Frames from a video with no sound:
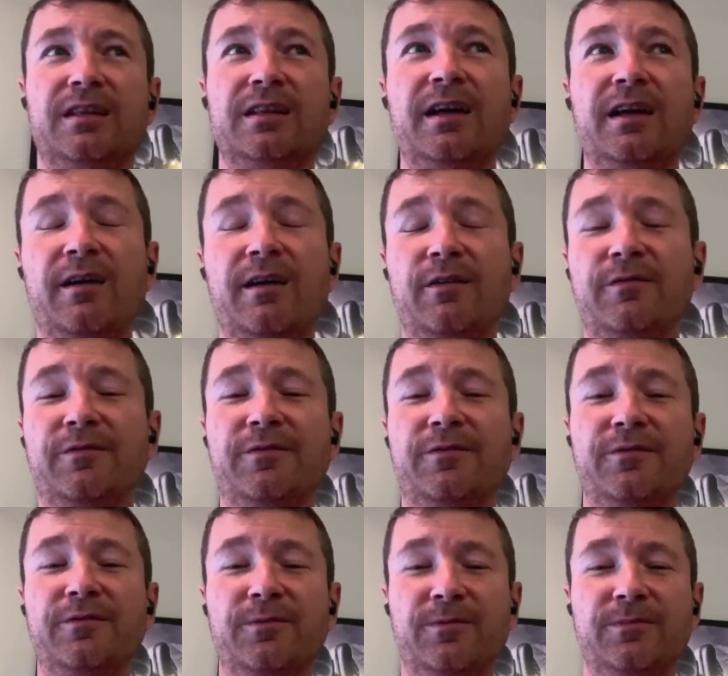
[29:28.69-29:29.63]

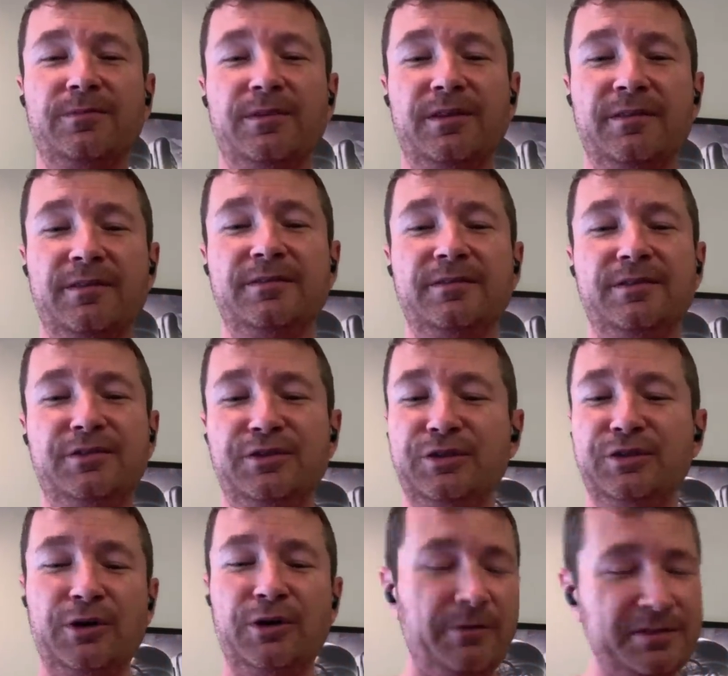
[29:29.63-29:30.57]
love the
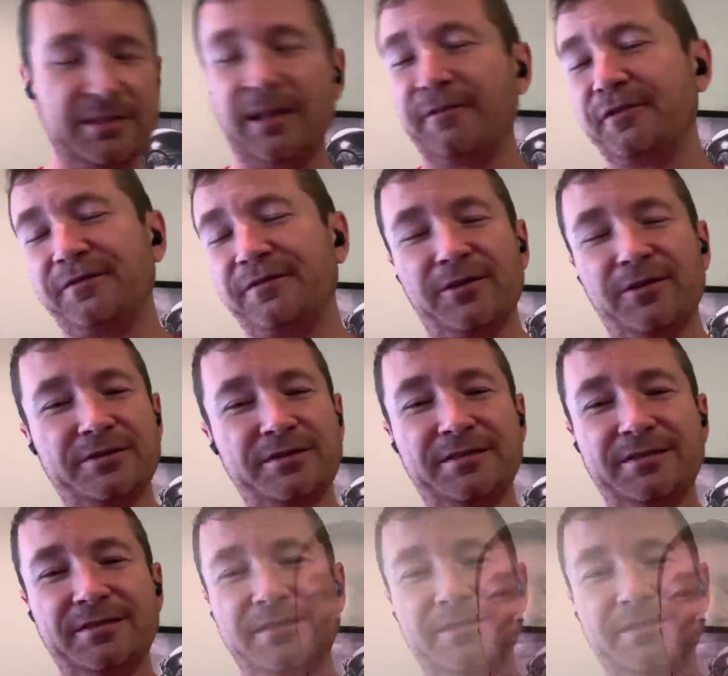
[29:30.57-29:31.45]
you always love your first.